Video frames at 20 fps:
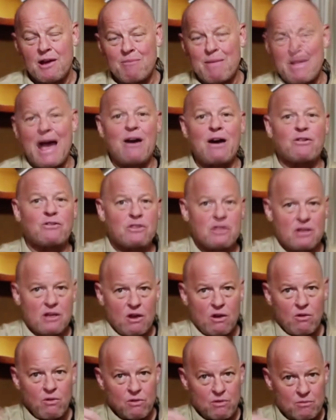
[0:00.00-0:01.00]
amount to
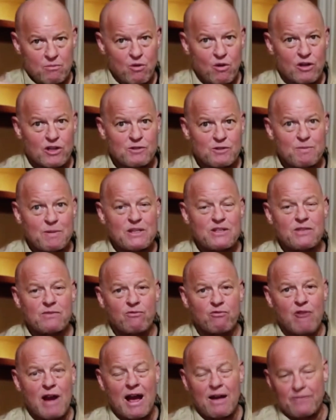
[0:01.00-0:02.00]
go a more
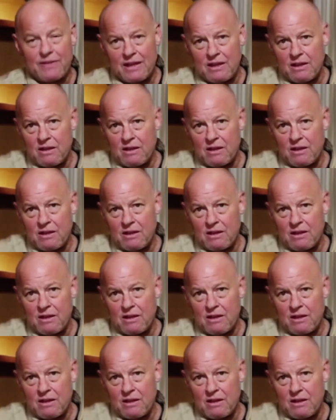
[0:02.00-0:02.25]
expensive route.